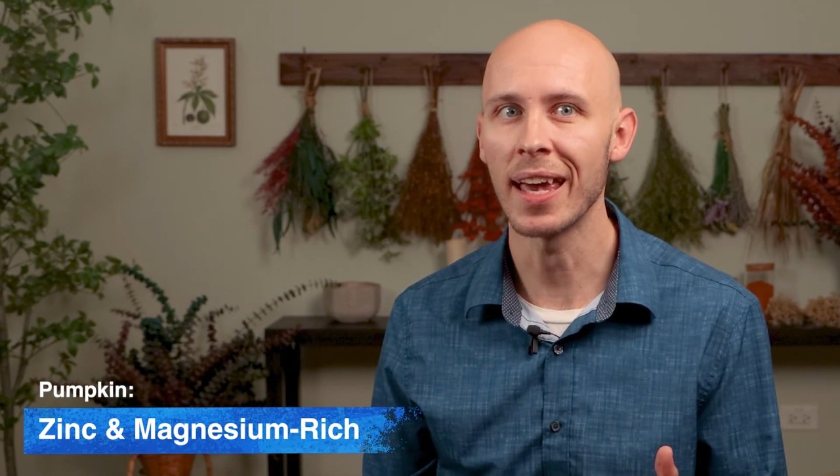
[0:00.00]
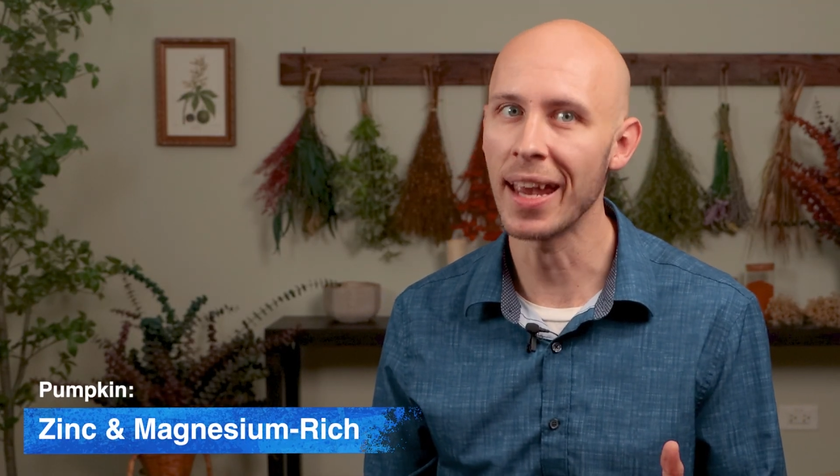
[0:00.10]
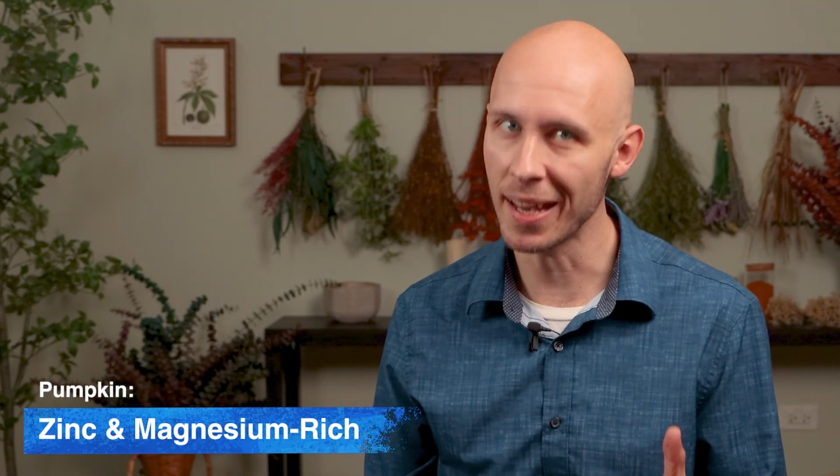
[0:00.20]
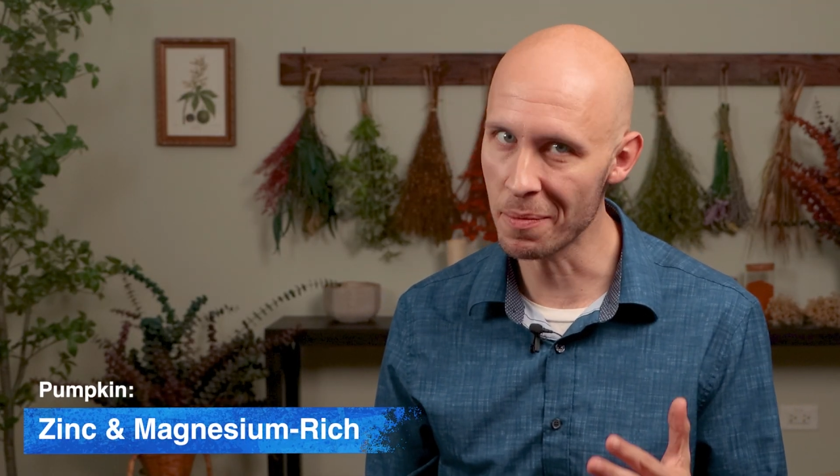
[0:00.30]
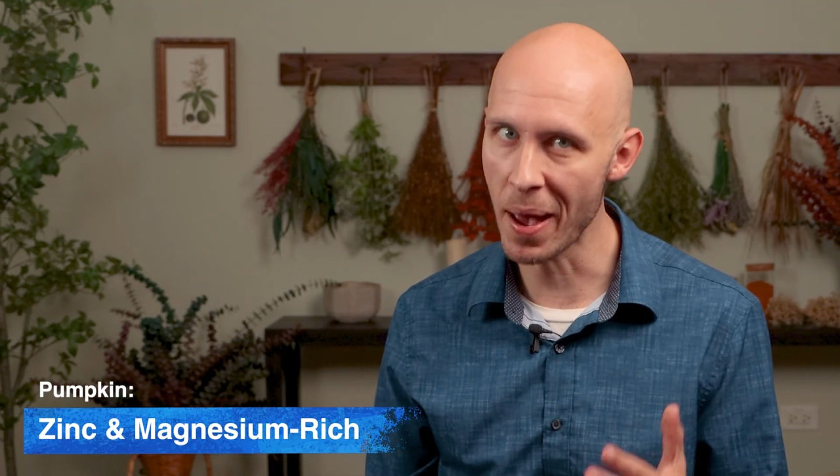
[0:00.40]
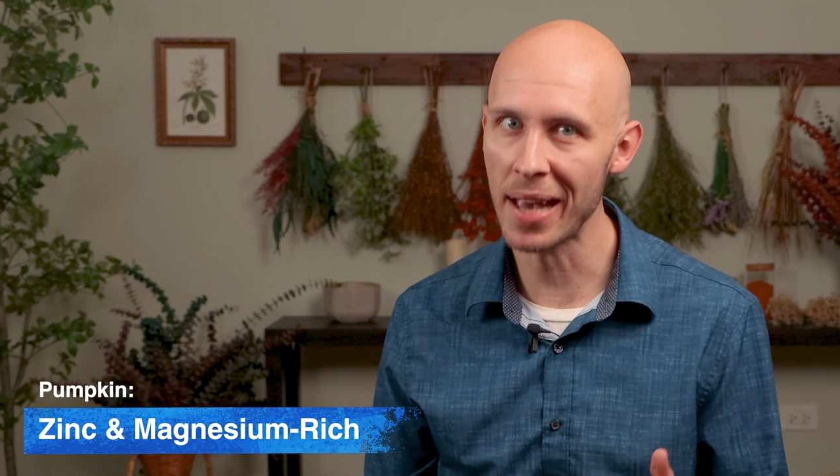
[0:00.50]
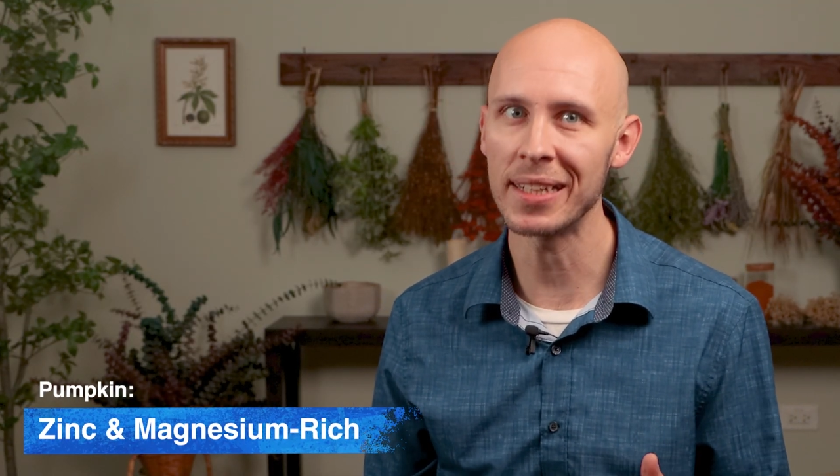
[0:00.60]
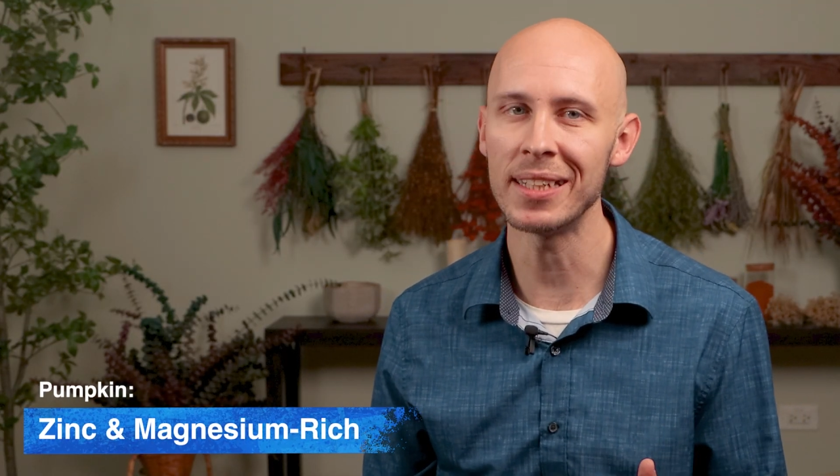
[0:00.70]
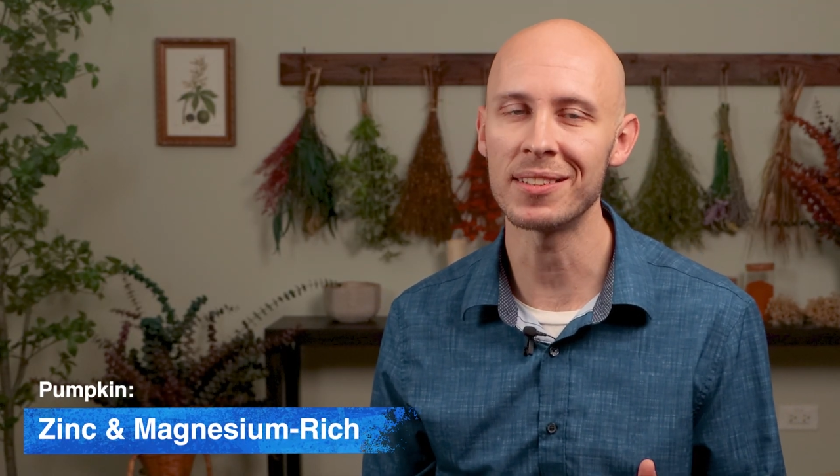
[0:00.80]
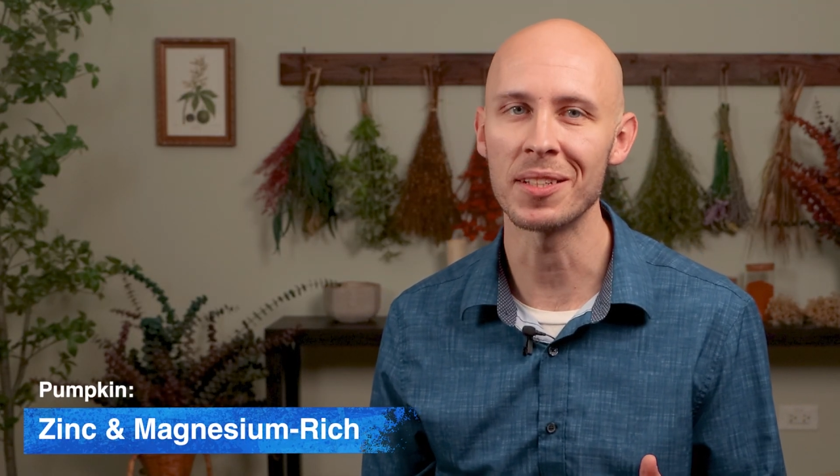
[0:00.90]
and
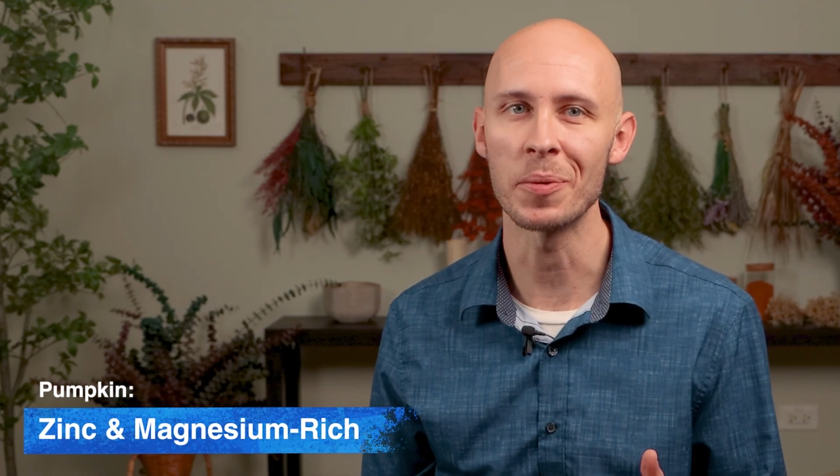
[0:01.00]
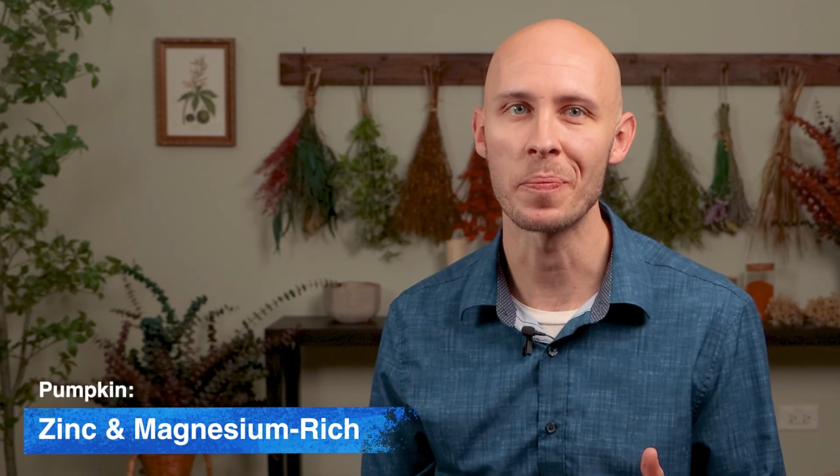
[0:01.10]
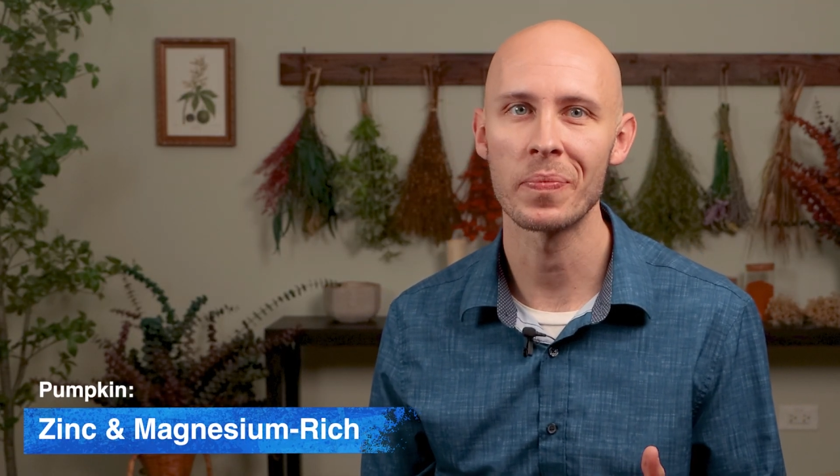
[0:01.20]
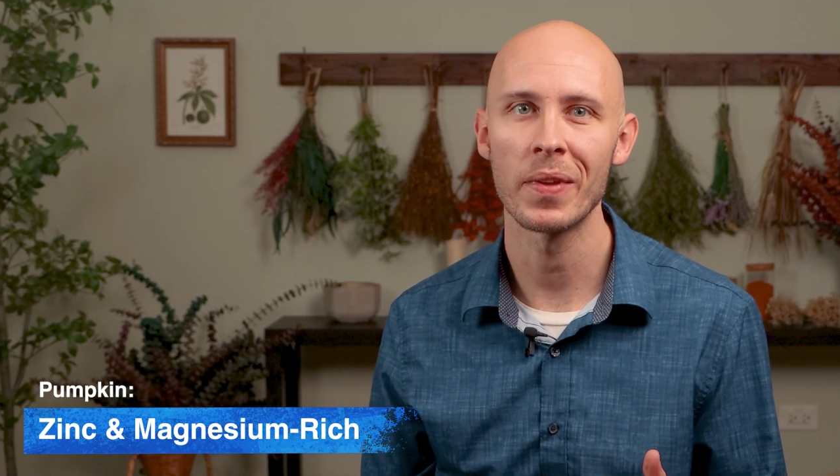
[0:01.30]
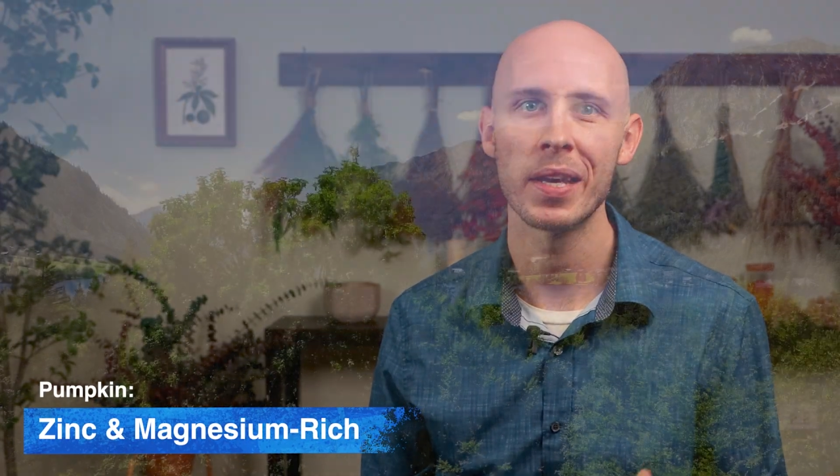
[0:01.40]
magnesium.